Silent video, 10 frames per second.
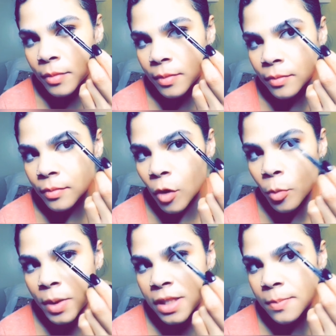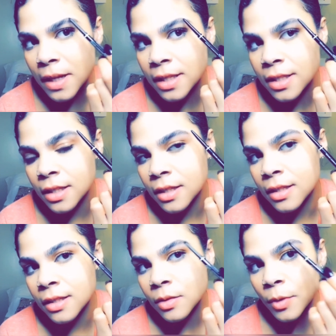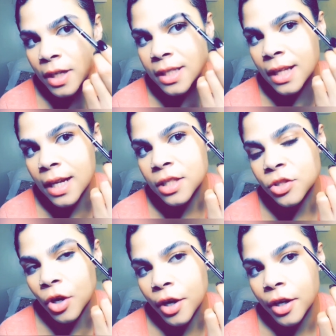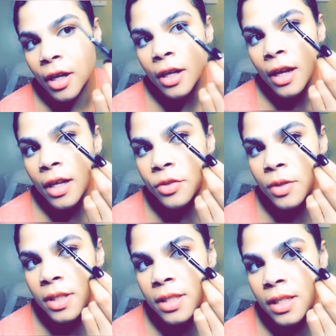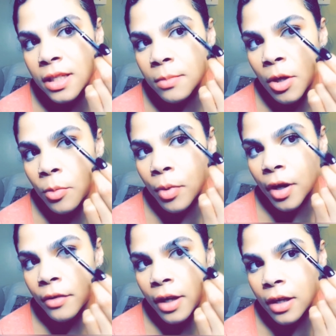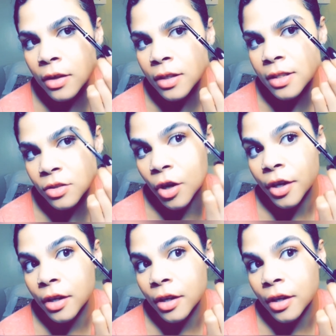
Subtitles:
open spaces where it's not as dark. As you can see, this middle part right here is dark.